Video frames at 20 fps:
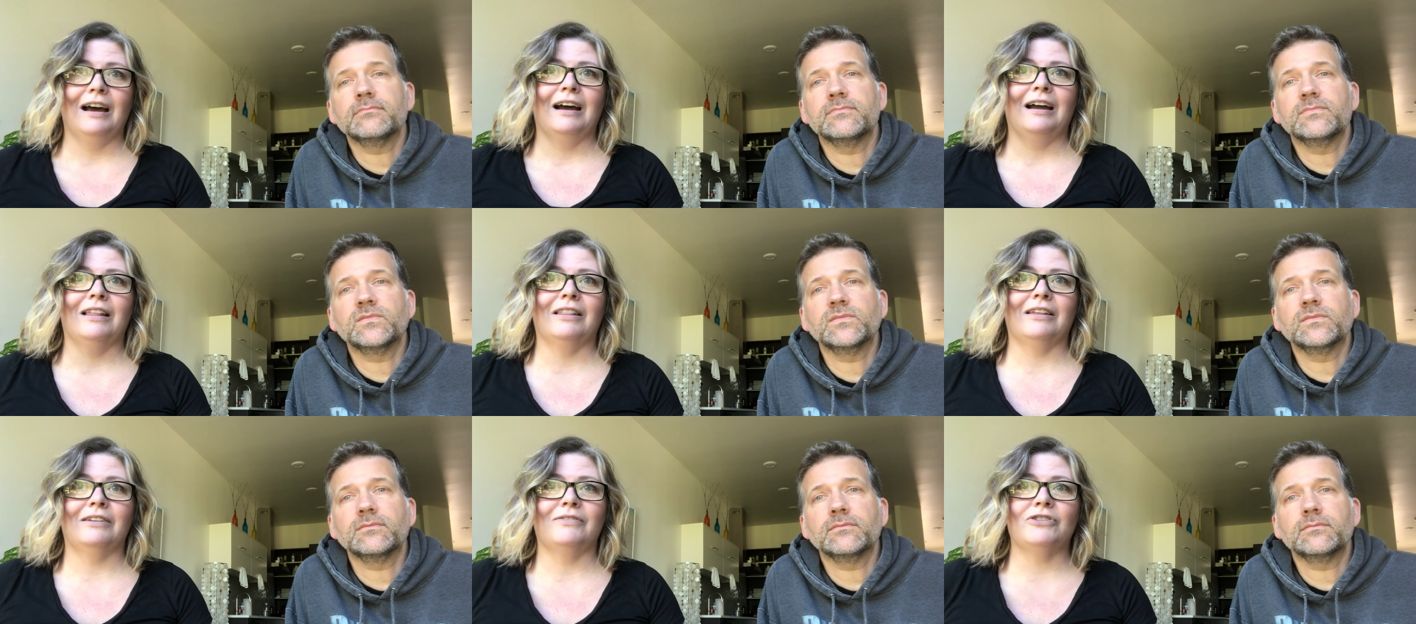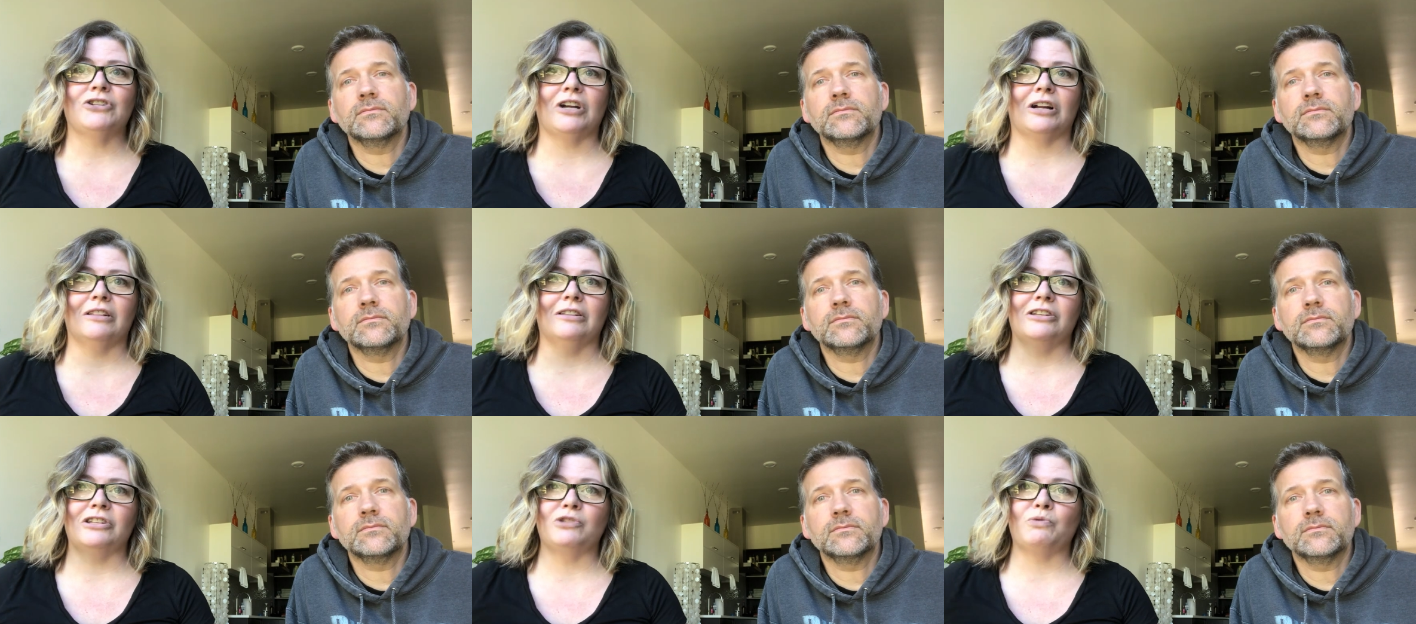Speaker 1: I love
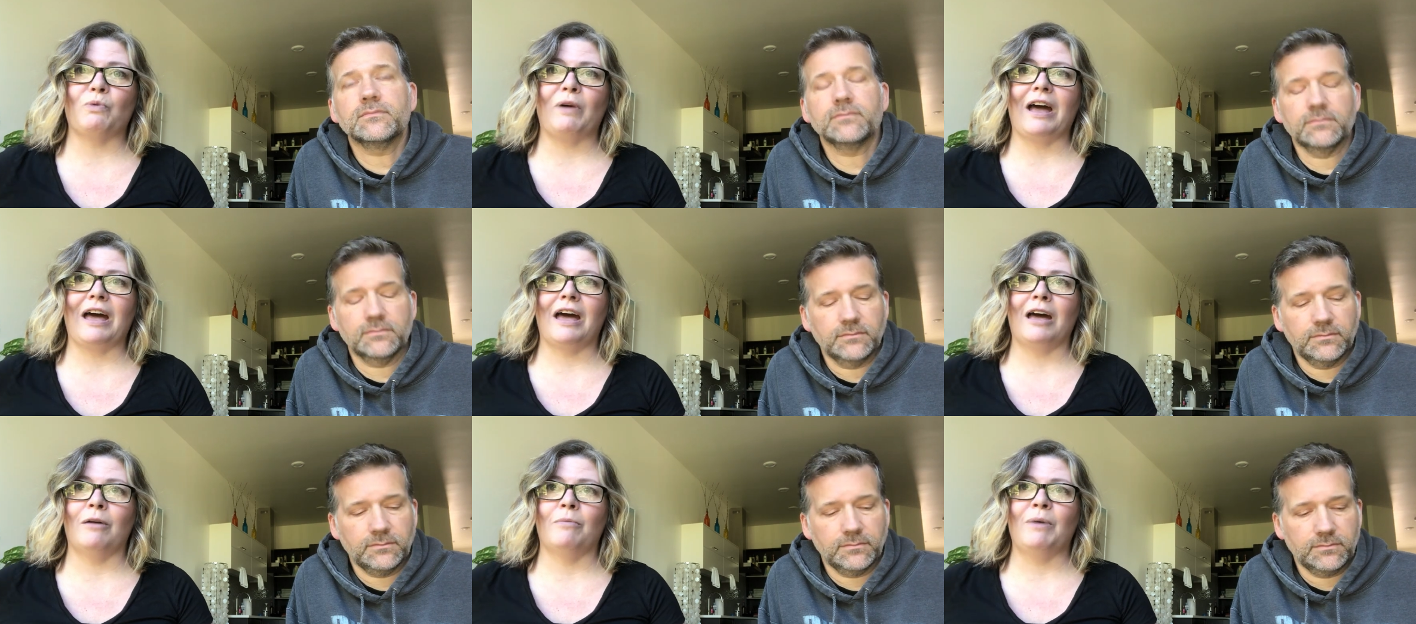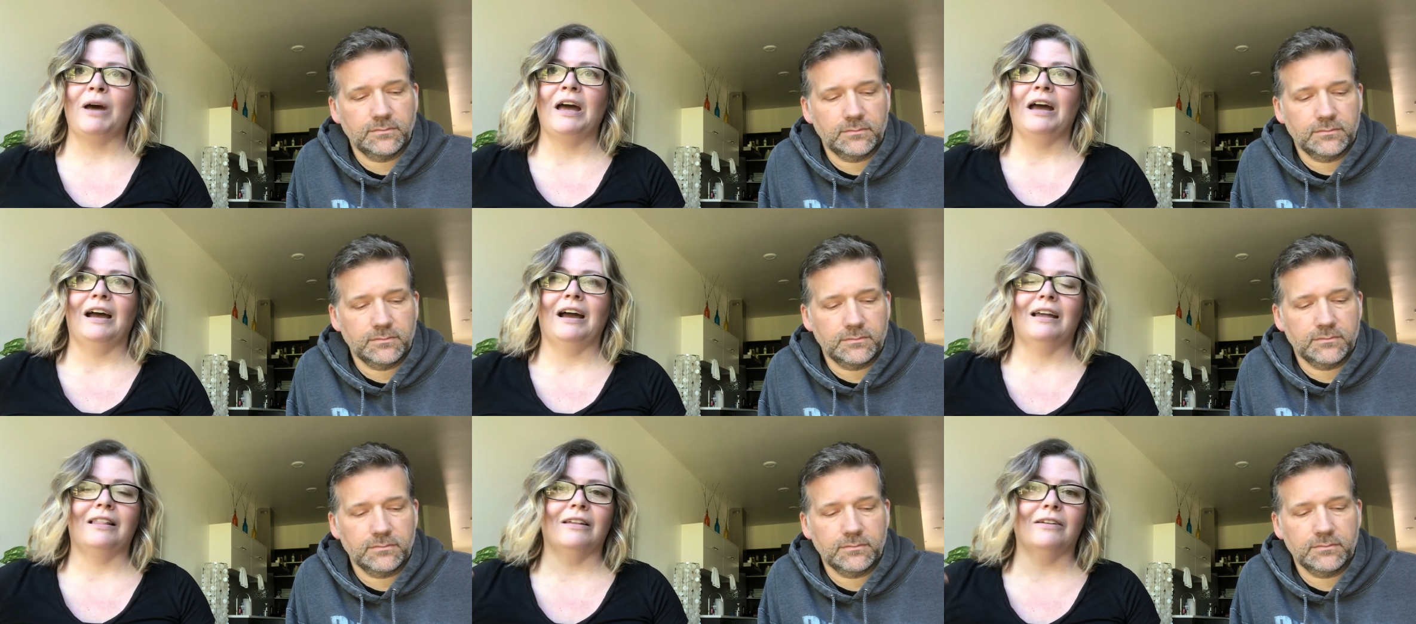Charlotte's Web.
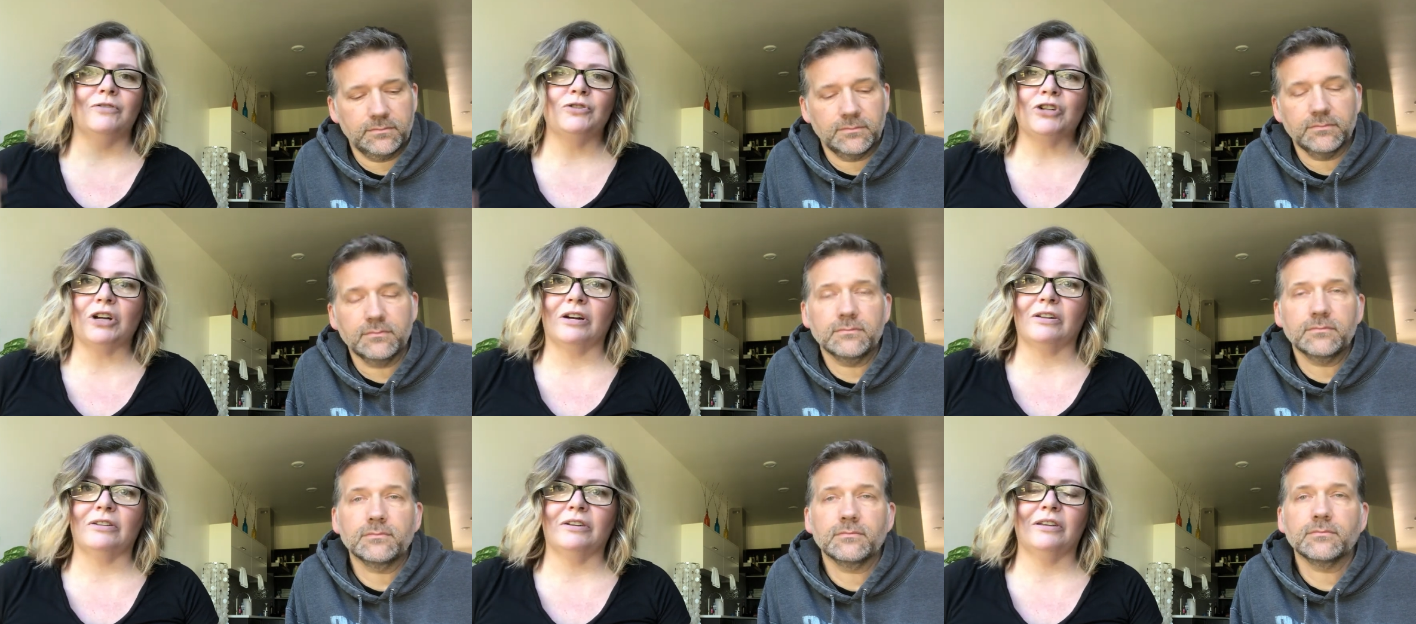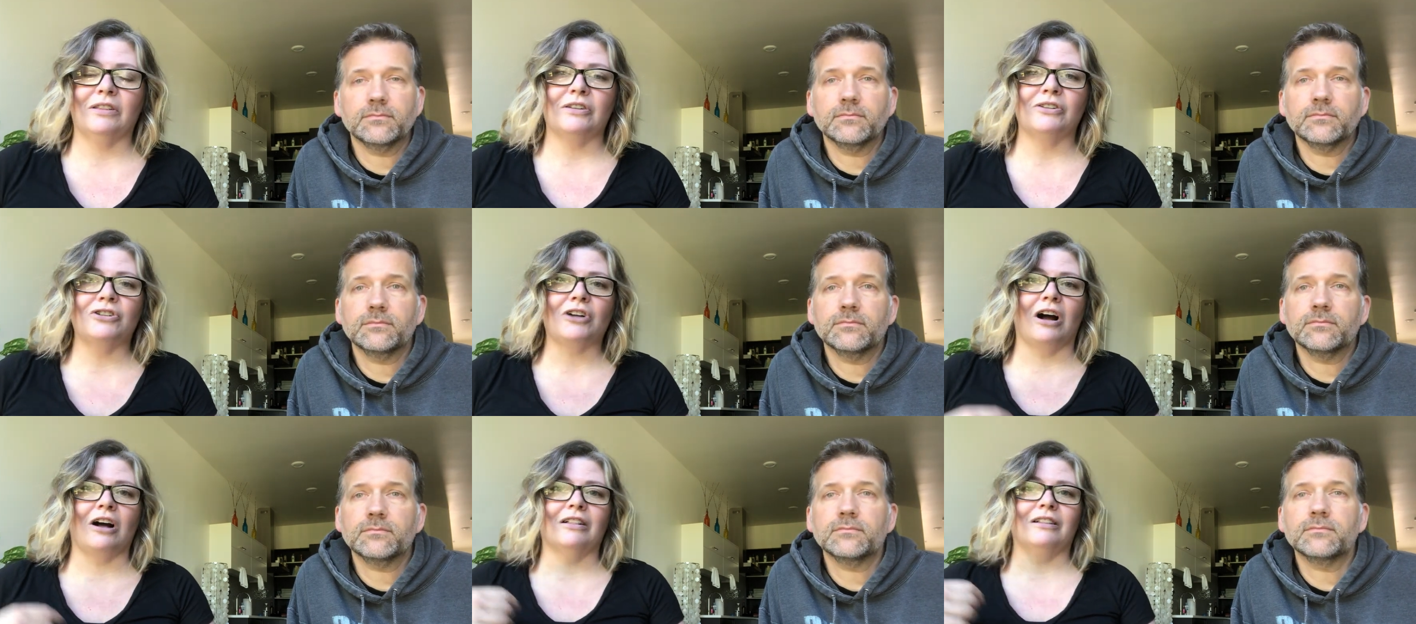I love Charlie and the
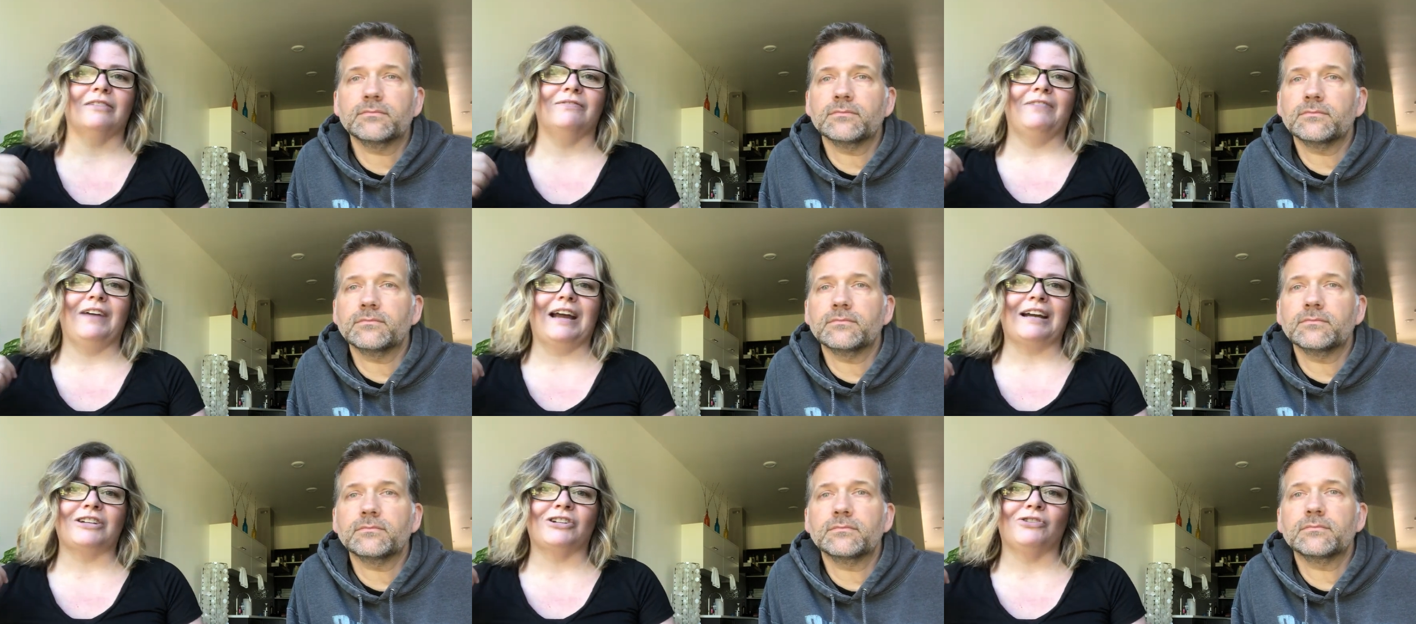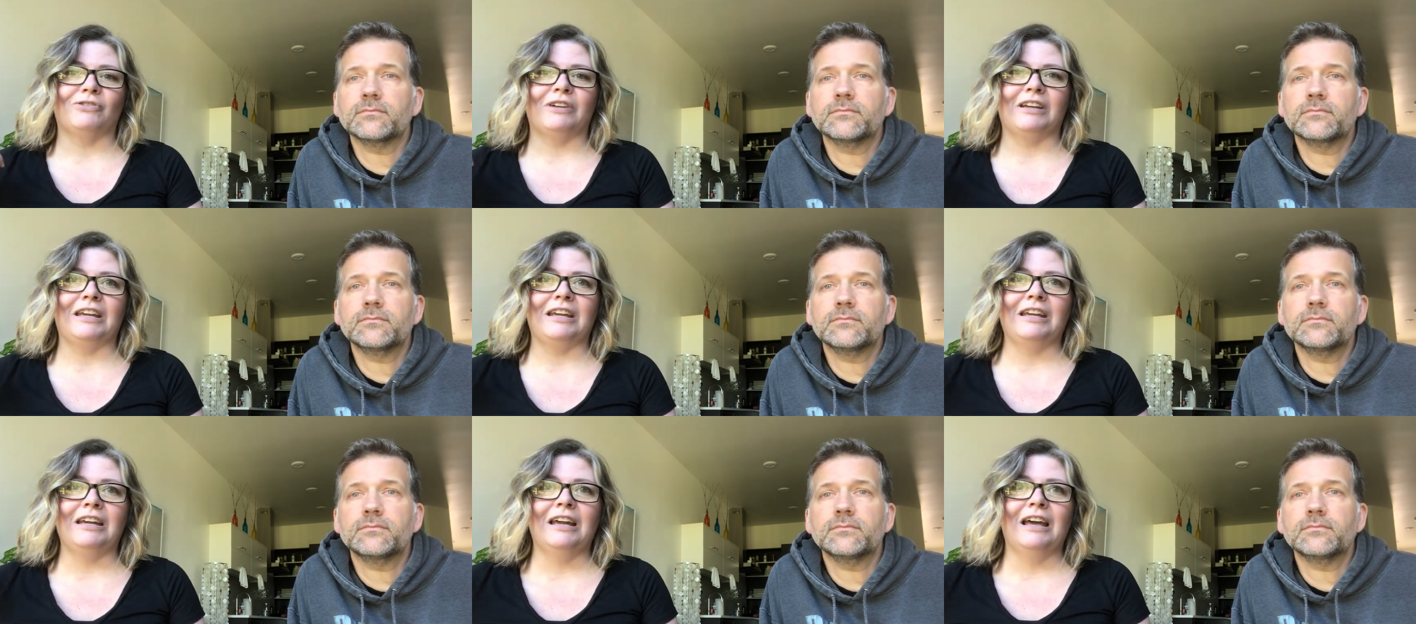Chocolate
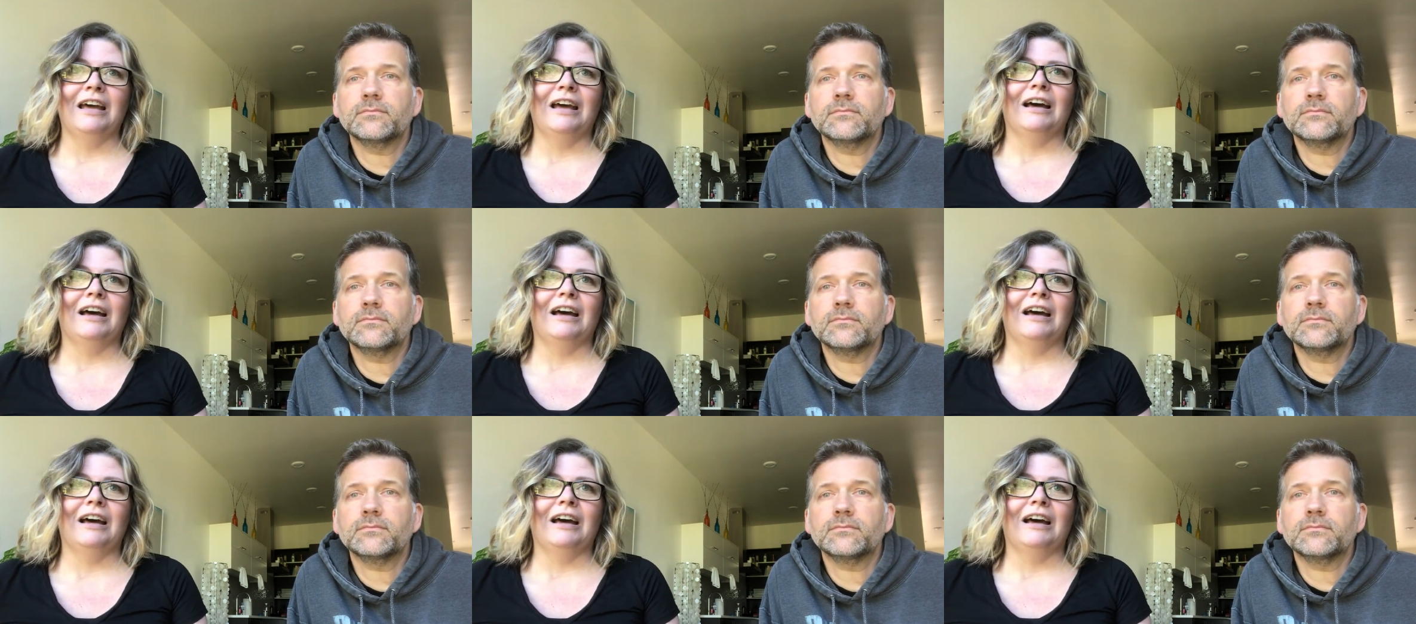Factory.